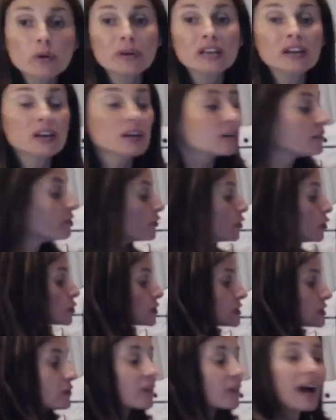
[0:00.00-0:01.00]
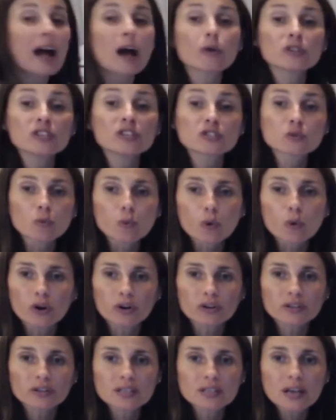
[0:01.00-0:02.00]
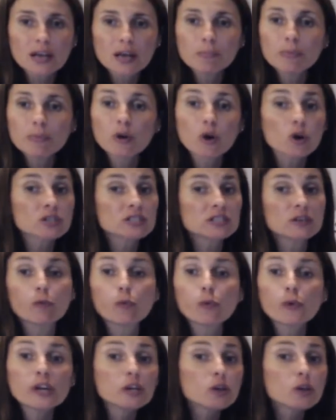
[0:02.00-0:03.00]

been confused of how this works. Because if we